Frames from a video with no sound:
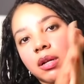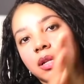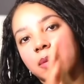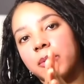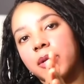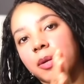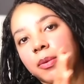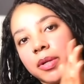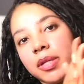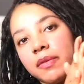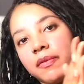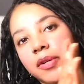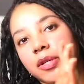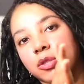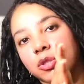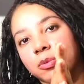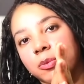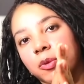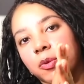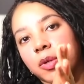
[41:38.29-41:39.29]
Let me know what other
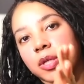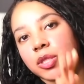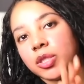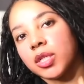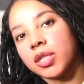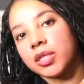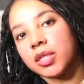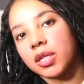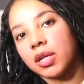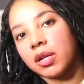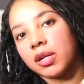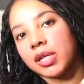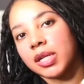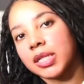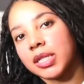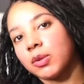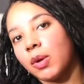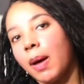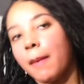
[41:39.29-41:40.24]
videos you want to watch, and I'll see y'all on the next one.